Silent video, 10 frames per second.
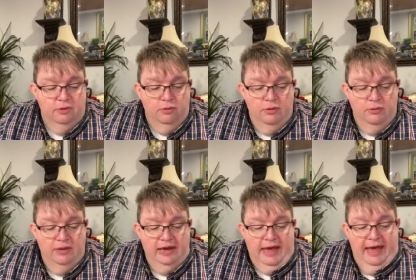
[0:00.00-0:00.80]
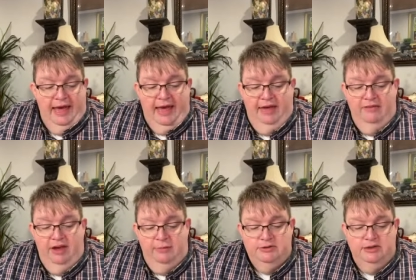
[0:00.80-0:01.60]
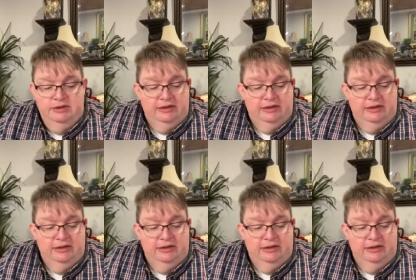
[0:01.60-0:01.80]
or when we have the opportunity